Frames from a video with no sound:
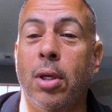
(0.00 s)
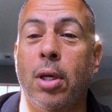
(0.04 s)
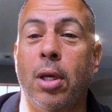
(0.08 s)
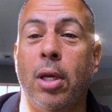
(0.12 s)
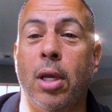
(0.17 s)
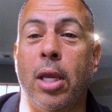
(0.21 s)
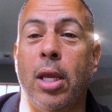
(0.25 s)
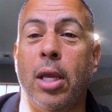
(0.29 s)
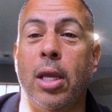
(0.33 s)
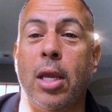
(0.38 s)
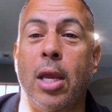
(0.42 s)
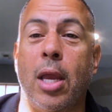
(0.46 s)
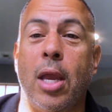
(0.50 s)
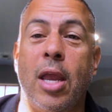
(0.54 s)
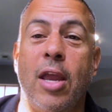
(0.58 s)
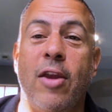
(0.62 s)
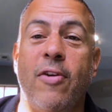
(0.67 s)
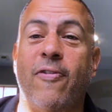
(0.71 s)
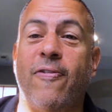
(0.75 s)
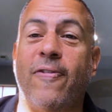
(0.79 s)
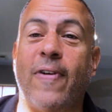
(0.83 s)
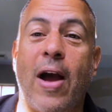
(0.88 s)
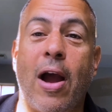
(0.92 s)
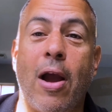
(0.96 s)
a
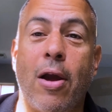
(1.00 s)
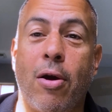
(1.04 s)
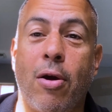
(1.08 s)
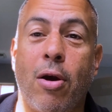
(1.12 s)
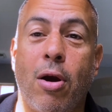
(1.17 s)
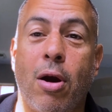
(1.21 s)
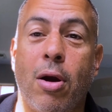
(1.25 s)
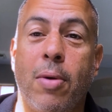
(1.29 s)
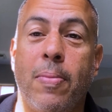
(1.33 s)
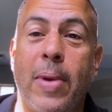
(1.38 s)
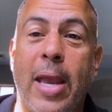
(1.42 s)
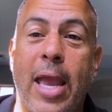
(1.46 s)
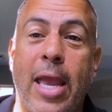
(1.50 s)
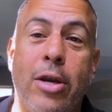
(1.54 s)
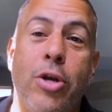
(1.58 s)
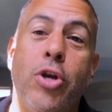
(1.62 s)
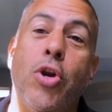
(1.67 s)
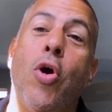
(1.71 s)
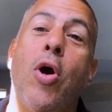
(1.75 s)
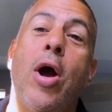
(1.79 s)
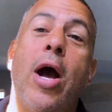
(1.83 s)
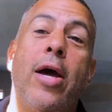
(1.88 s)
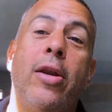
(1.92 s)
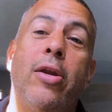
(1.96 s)
firearm and
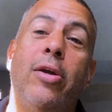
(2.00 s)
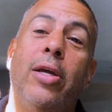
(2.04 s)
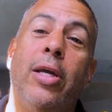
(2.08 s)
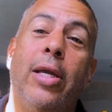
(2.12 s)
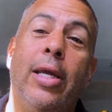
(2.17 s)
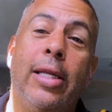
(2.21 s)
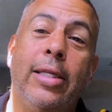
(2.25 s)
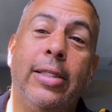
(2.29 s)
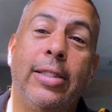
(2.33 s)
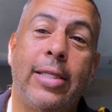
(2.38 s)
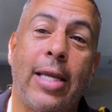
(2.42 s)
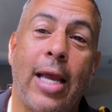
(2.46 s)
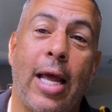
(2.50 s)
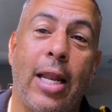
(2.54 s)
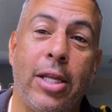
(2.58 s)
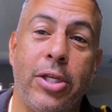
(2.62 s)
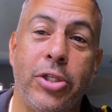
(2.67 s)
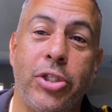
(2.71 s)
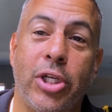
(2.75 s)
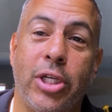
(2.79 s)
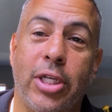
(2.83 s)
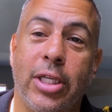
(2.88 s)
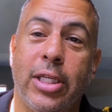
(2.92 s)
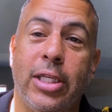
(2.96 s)
know how to
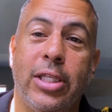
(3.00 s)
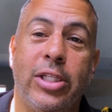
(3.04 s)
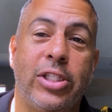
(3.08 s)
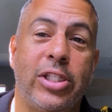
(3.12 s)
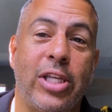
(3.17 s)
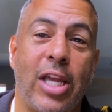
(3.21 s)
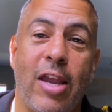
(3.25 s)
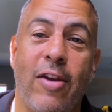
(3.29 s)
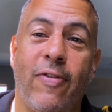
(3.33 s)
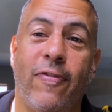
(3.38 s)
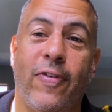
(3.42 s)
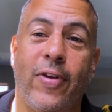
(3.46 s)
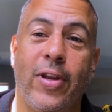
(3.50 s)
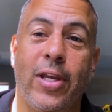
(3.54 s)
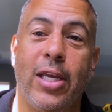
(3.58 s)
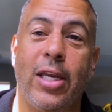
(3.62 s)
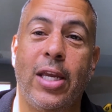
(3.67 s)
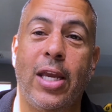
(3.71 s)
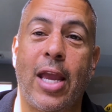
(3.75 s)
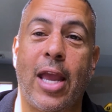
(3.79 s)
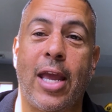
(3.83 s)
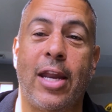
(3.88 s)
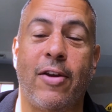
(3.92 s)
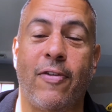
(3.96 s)
intelligently,
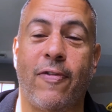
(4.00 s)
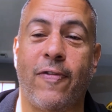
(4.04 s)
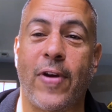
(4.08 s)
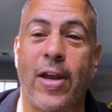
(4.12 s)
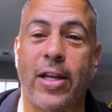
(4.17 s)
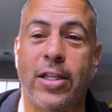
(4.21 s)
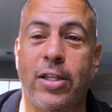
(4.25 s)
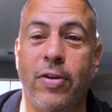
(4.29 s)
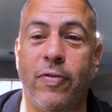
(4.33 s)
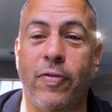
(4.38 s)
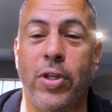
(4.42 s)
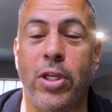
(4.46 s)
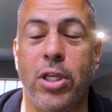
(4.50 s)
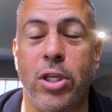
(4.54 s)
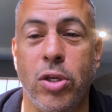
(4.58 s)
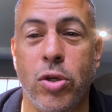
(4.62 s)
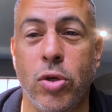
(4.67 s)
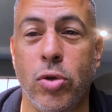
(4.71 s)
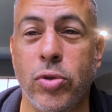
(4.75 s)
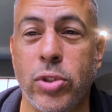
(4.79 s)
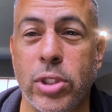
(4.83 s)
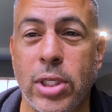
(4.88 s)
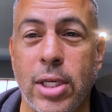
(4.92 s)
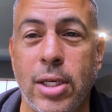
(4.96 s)
safely, and effectively
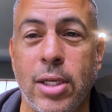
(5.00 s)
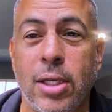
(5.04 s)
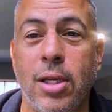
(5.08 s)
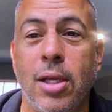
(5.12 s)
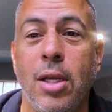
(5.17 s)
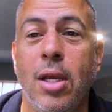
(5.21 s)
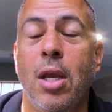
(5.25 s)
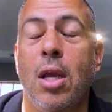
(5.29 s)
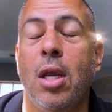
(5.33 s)
use it,